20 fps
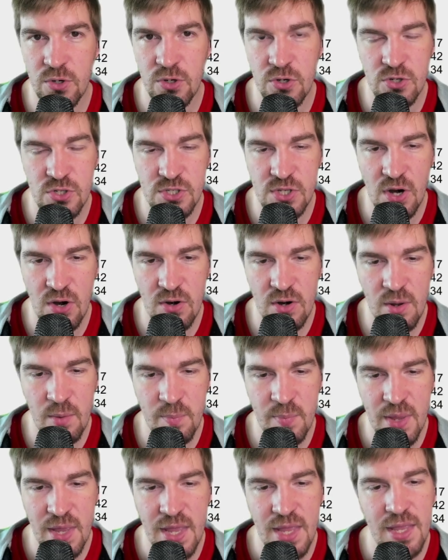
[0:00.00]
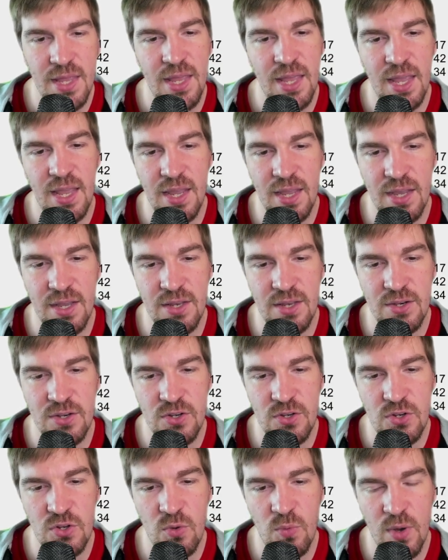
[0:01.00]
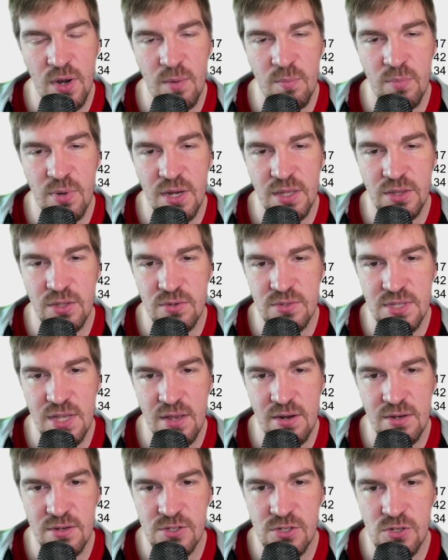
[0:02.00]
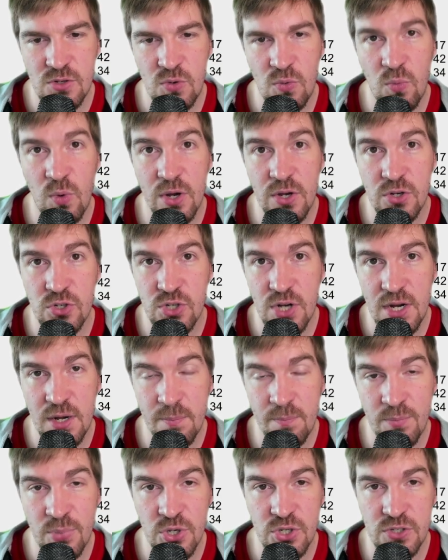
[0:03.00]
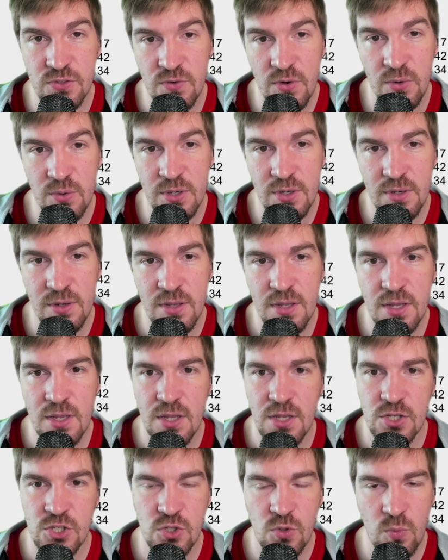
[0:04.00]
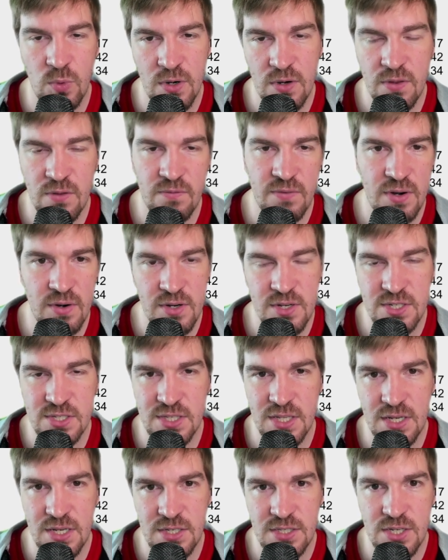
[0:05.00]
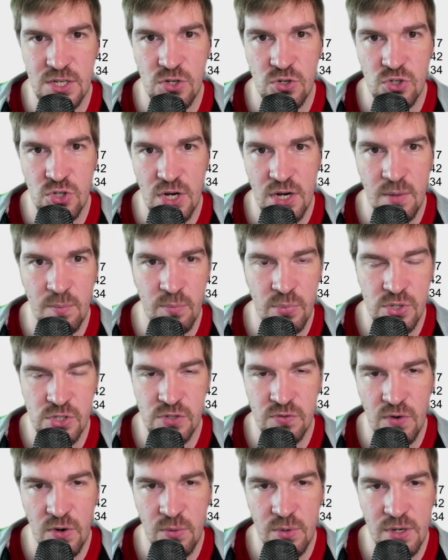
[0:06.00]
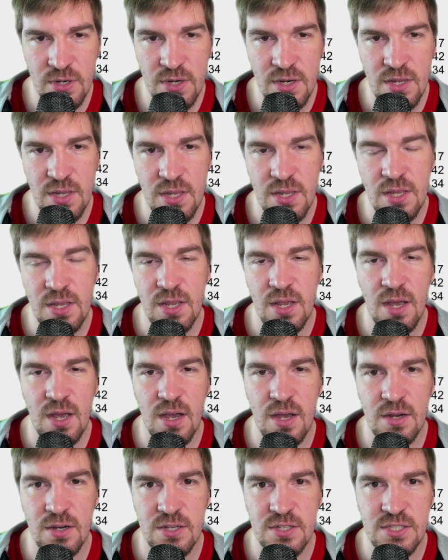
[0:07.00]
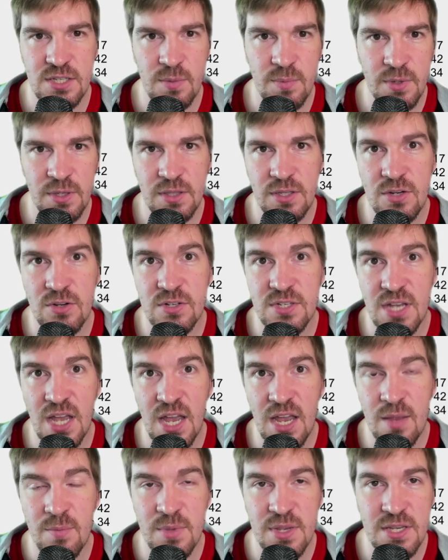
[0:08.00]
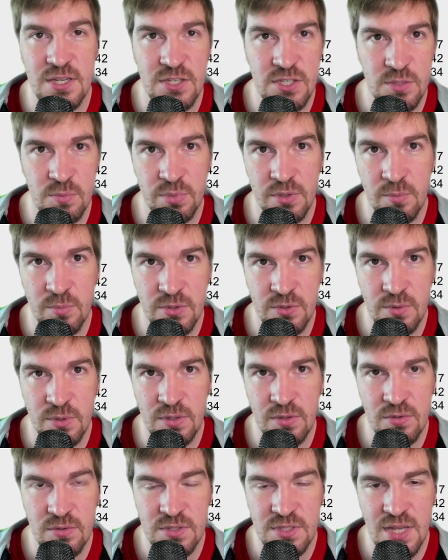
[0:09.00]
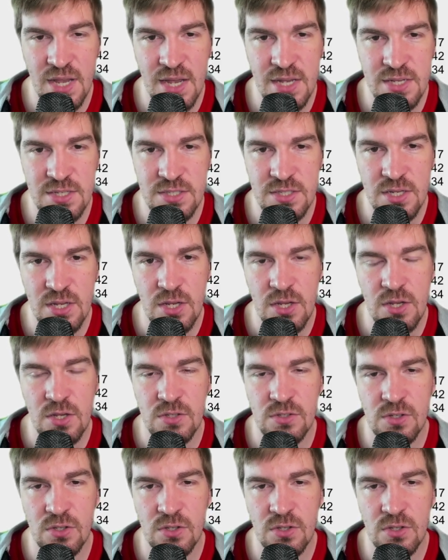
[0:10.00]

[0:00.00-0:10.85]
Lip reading: or in your startup, and you want to break those out into what you're trying to push forward. So what are the various things that you're trying to push forward? Because typically your time is split between those tasks.